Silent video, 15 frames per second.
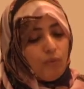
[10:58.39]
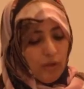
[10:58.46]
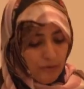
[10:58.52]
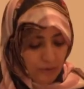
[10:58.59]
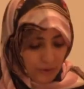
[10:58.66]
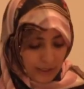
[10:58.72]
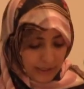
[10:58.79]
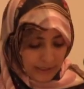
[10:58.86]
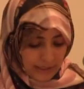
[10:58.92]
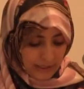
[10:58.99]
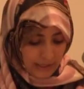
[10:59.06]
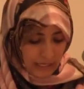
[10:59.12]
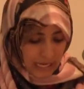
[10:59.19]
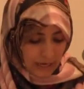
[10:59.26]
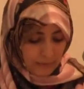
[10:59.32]
to
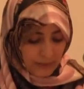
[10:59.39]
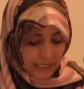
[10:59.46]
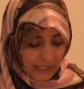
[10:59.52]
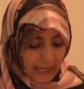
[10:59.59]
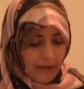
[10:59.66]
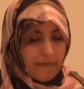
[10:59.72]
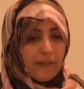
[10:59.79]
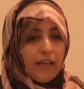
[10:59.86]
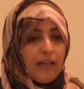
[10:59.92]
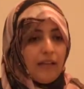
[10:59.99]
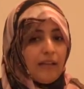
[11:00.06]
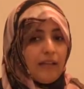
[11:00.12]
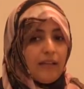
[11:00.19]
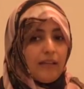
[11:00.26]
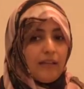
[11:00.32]
reach
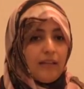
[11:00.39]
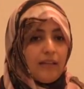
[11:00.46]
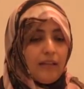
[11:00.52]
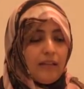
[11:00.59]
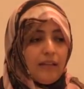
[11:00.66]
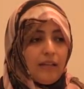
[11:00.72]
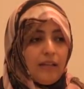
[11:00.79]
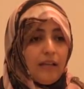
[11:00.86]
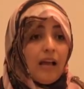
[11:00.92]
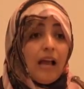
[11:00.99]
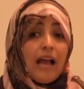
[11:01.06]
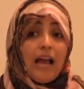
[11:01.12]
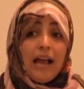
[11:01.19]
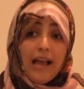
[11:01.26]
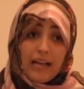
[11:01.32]
equality
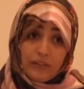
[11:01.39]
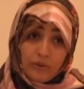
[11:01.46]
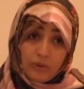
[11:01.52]
and